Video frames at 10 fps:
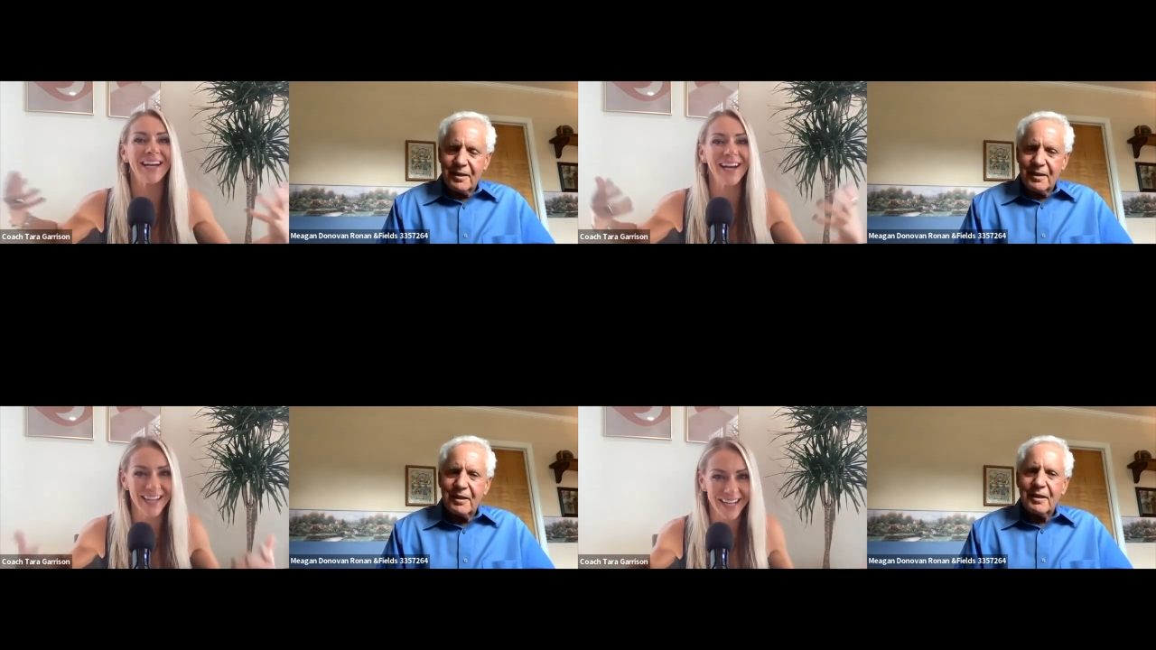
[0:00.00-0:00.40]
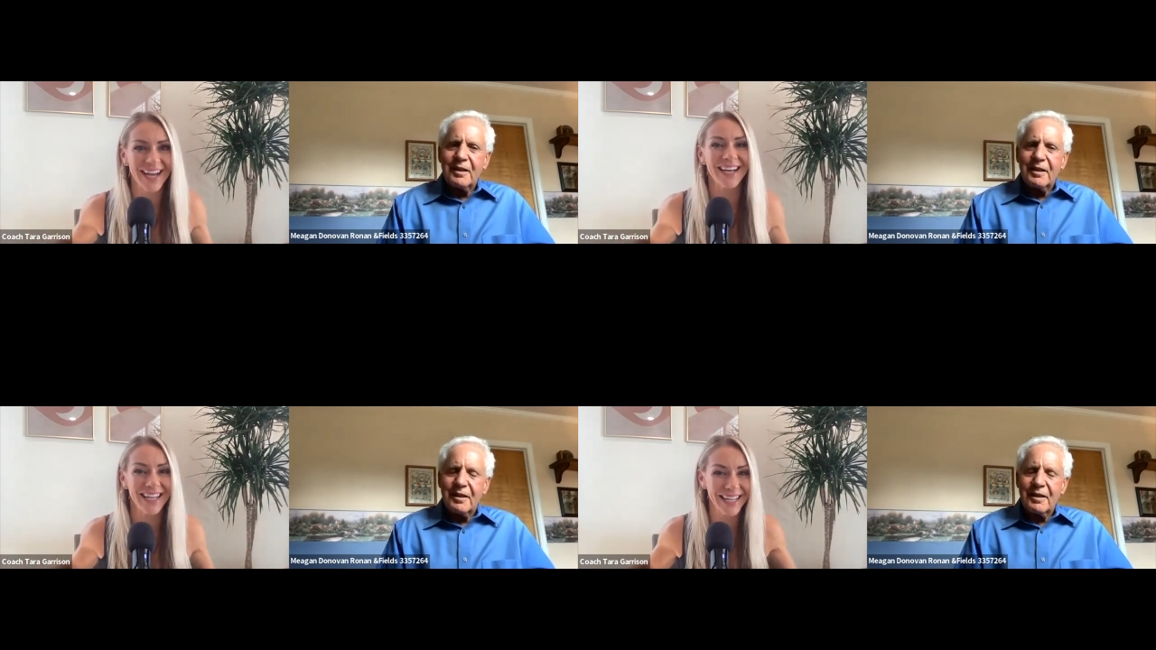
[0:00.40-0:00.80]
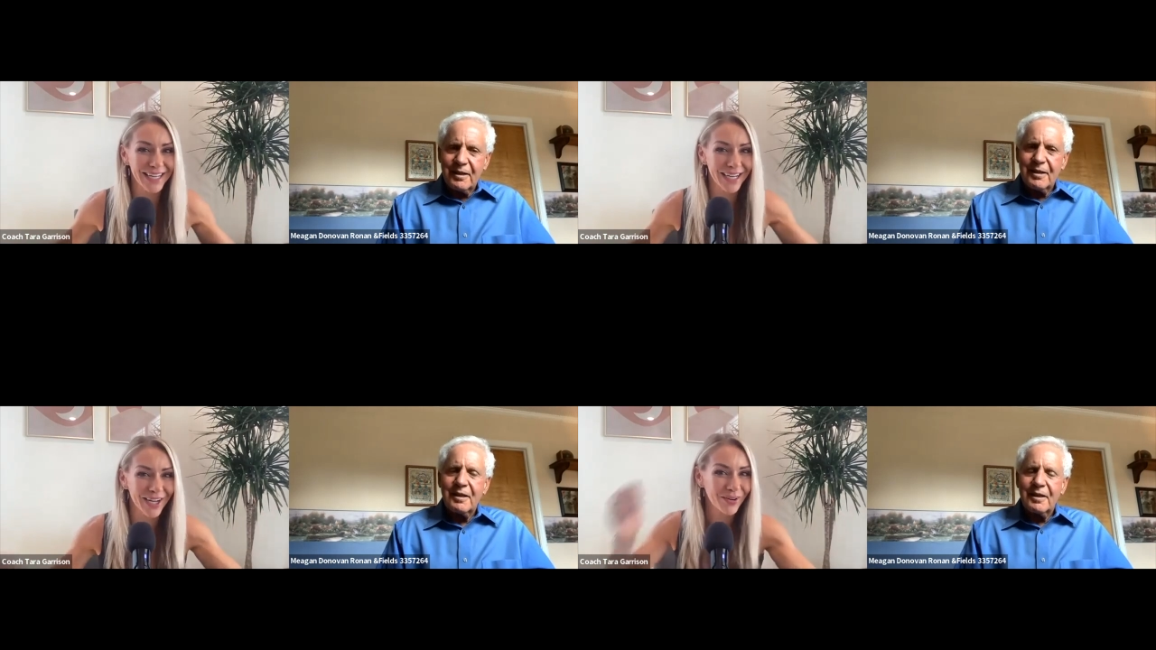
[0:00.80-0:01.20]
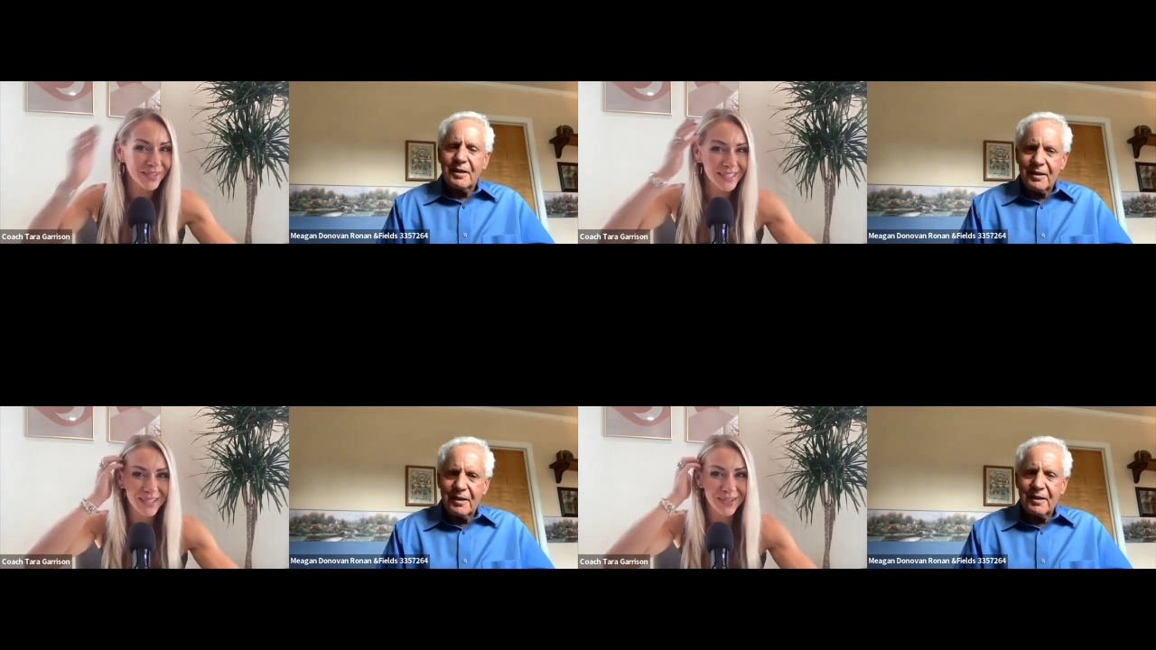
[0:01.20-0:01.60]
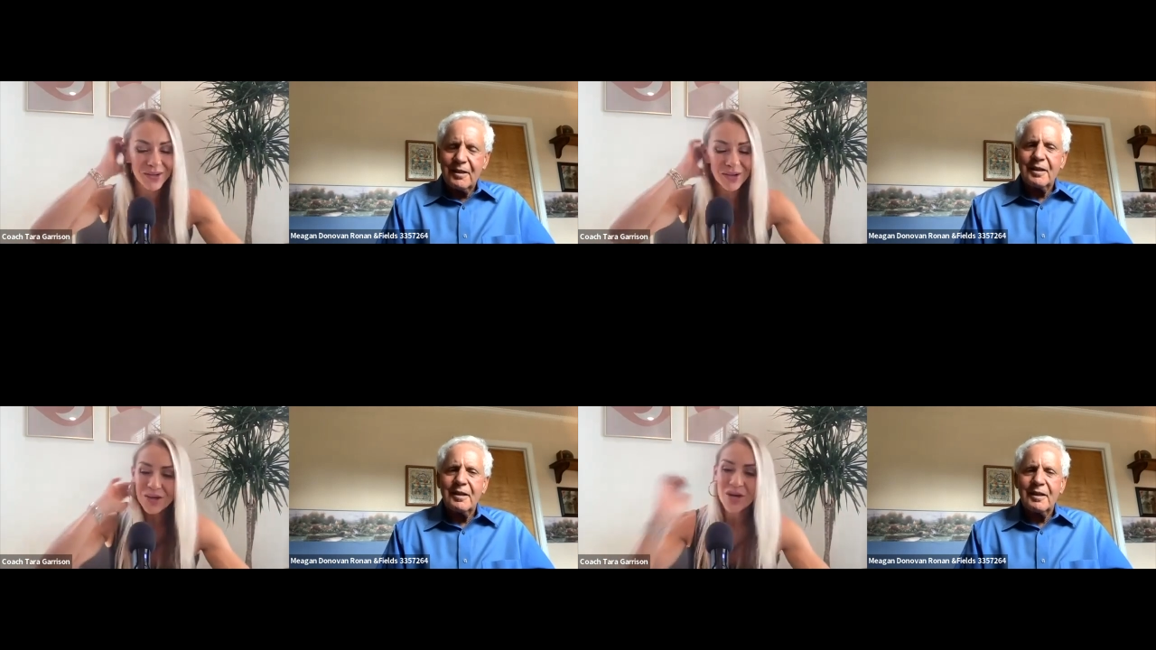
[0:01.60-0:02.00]
Speaker 1: I got it, you know? And so
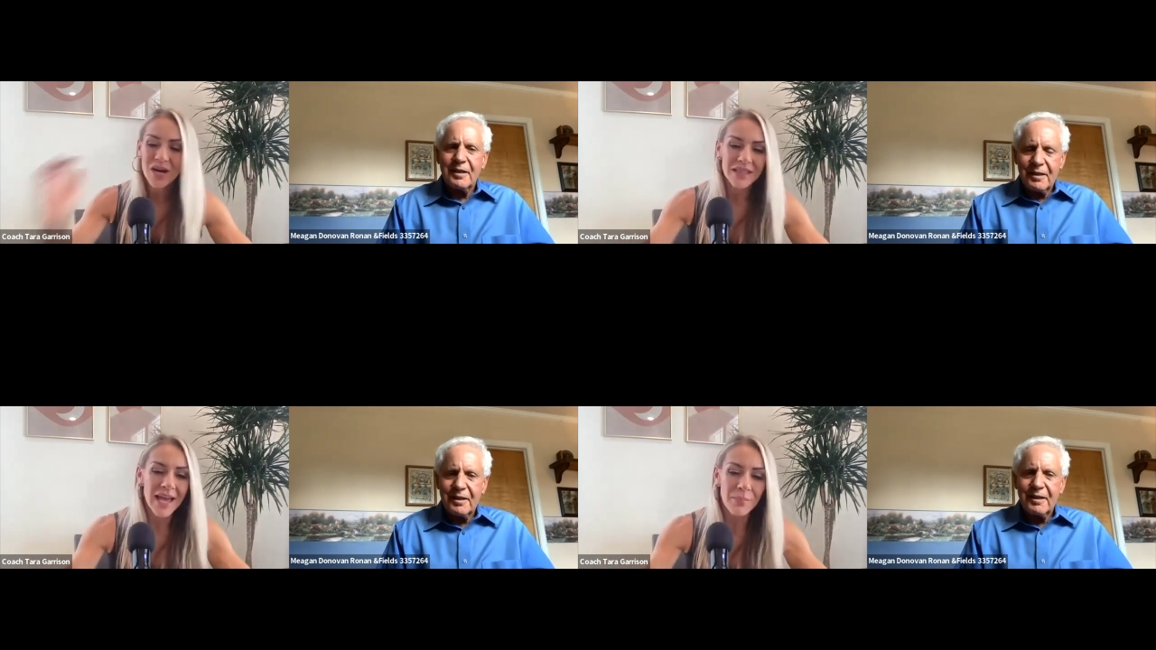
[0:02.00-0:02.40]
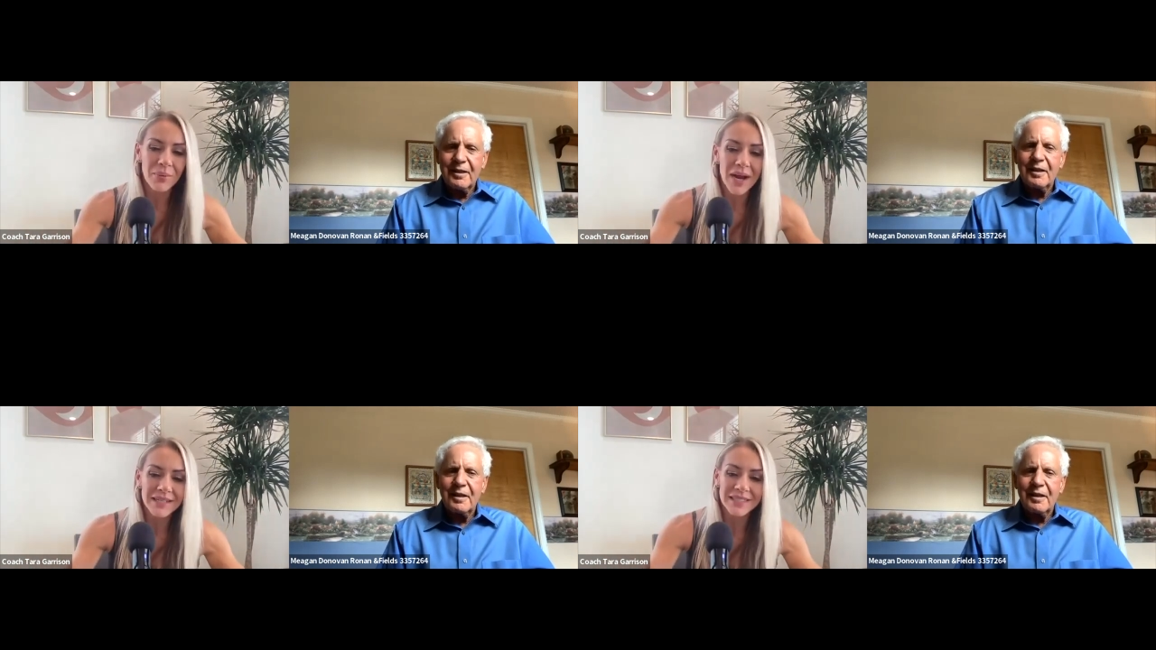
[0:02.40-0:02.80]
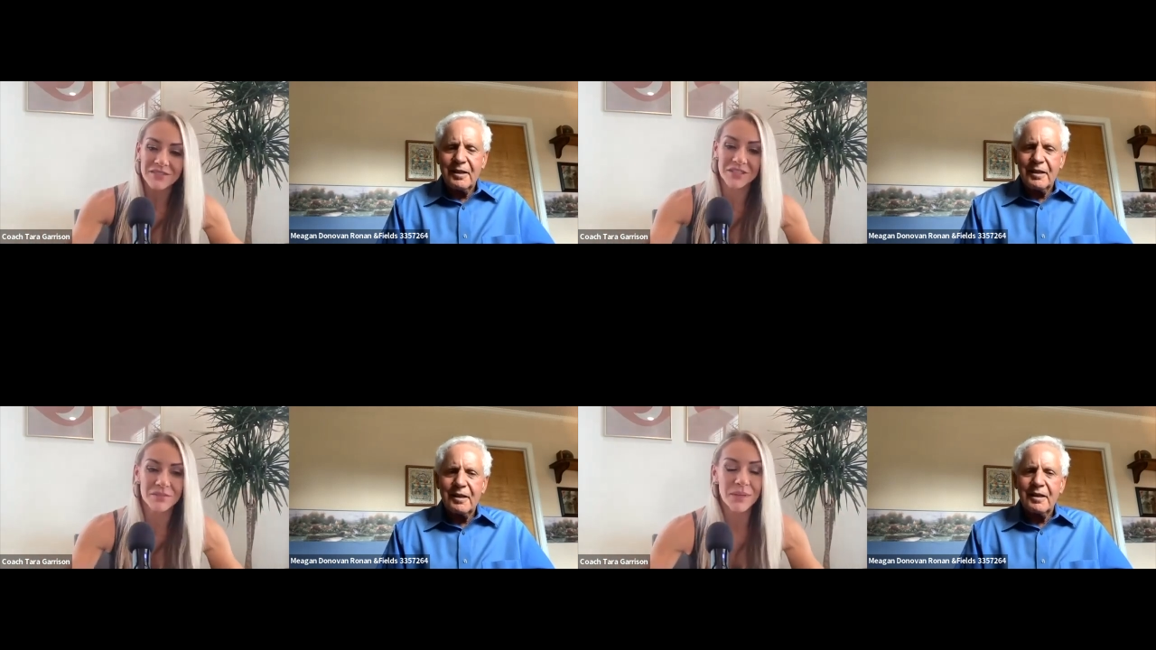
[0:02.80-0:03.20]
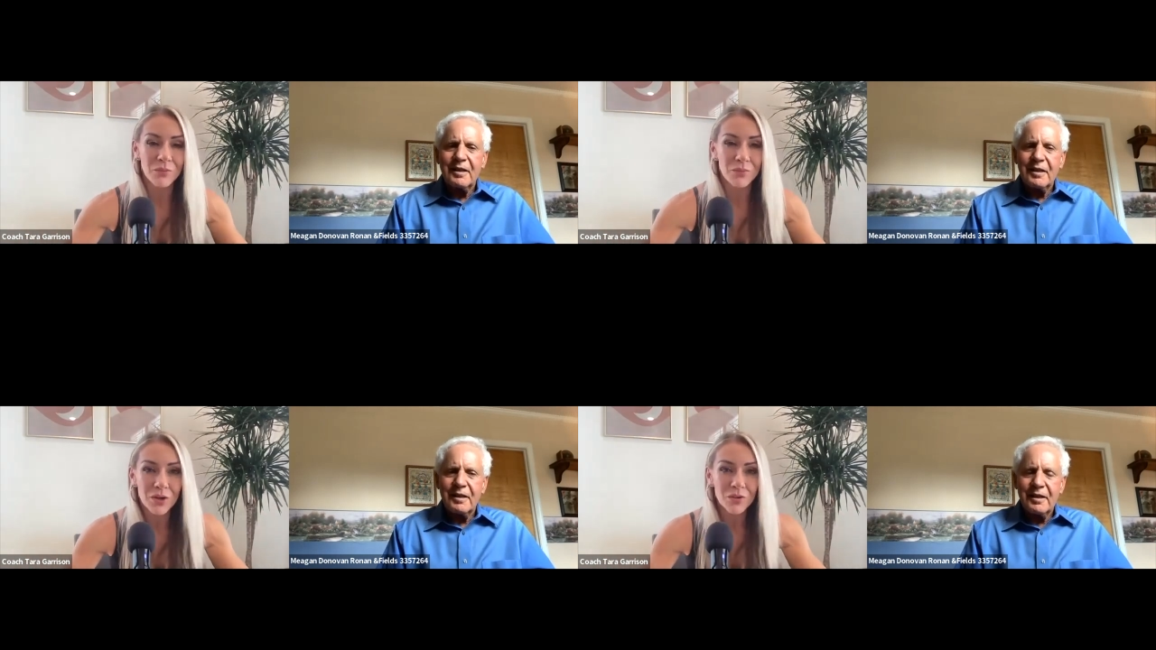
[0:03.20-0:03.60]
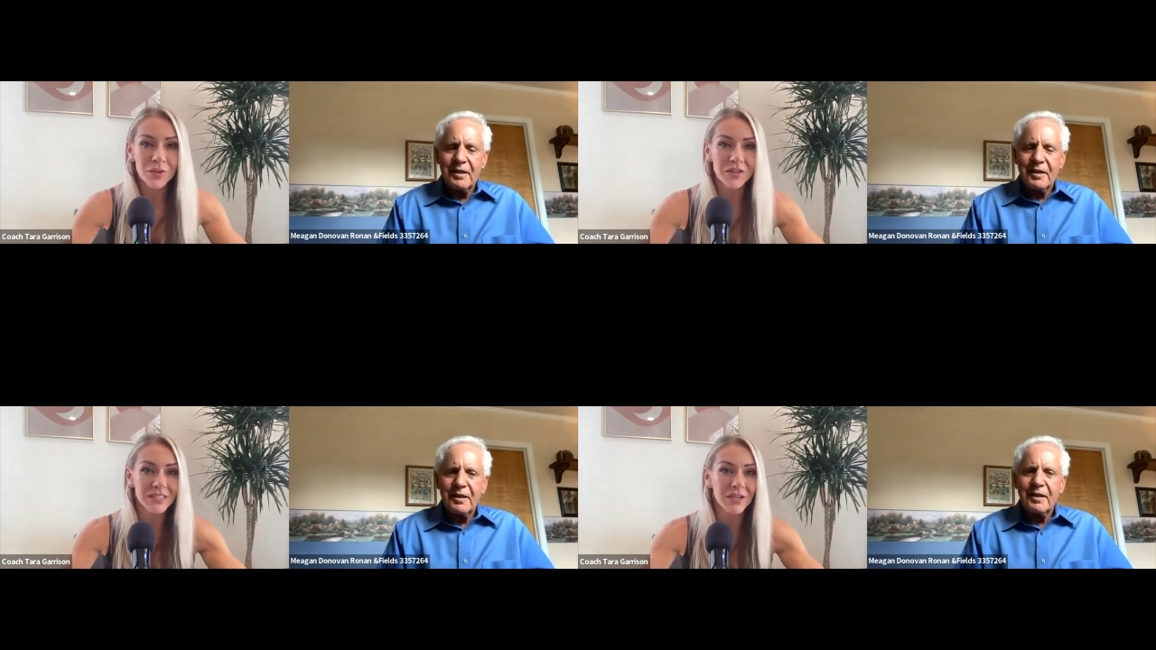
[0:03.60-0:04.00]
that practice of just being real
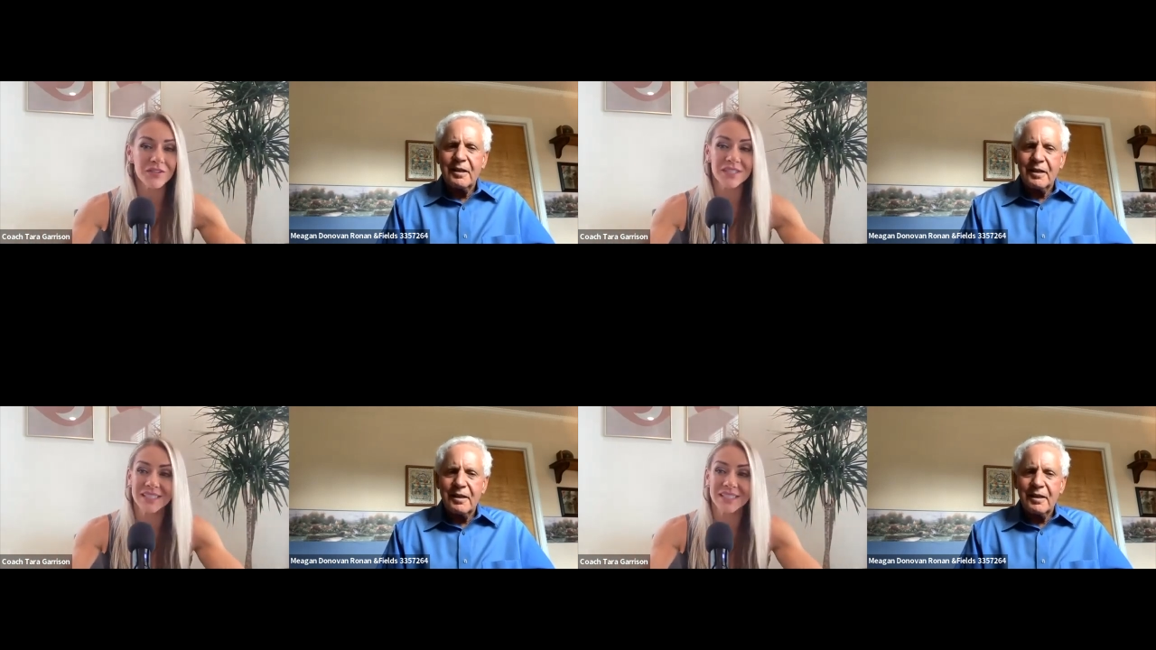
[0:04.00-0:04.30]
with yourself,